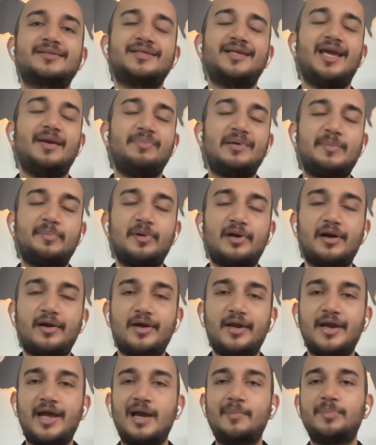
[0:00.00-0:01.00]
say people are
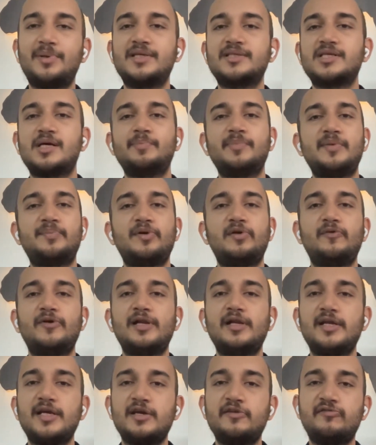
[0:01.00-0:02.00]
unhappy, some people
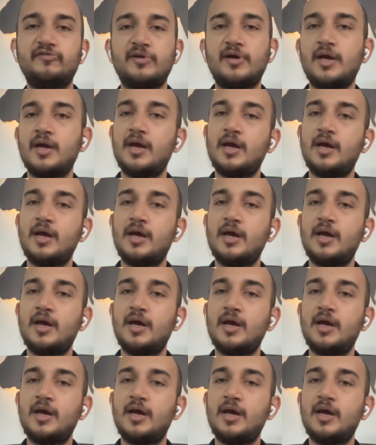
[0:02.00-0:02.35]
will leave.